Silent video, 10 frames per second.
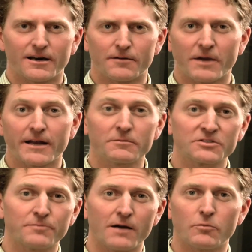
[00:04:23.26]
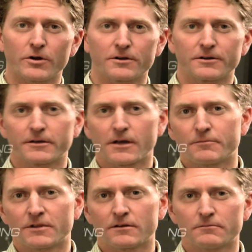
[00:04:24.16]
Uh, my name is Bob Borgerding.
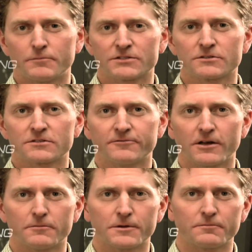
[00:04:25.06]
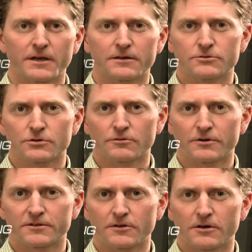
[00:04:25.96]
I'm the Business Development Manager
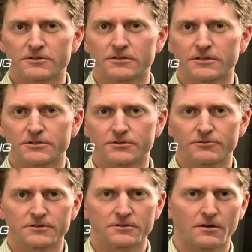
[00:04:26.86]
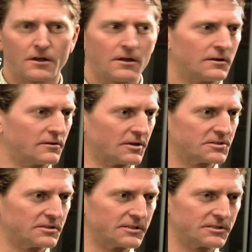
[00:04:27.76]
with Dalsin Industries.
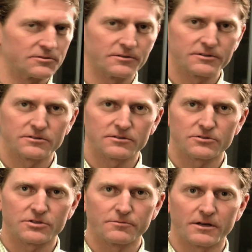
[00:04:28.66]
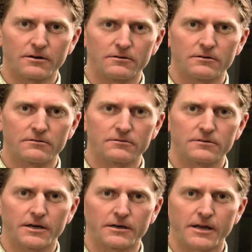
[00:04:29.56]
Dalsin Industries is a sheet metal
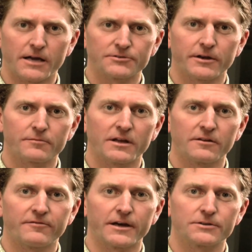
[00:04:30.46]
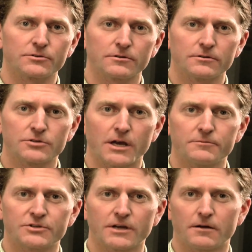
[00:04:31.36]
uh, contract manufacturer and
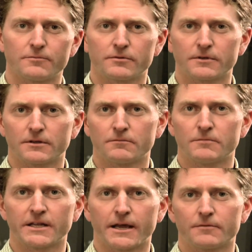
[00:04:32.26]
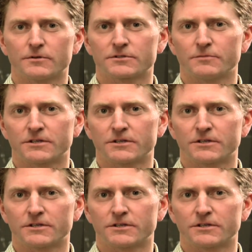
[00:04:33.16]
job shop in Minneapolis,